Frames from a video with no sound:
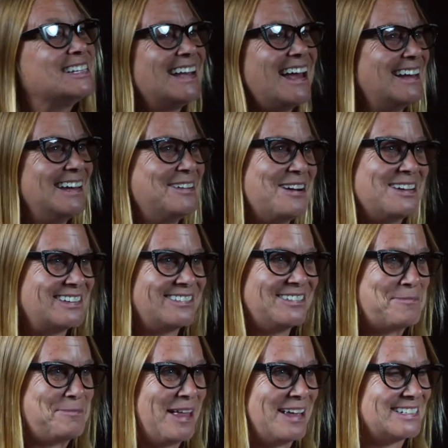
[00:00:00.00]
again, he wasn't
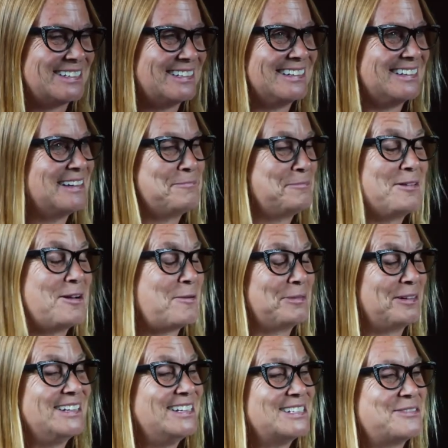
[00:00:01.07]
real pleasant or
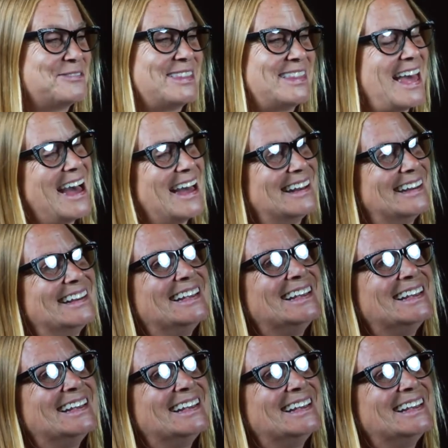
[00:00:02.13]
pleased with that.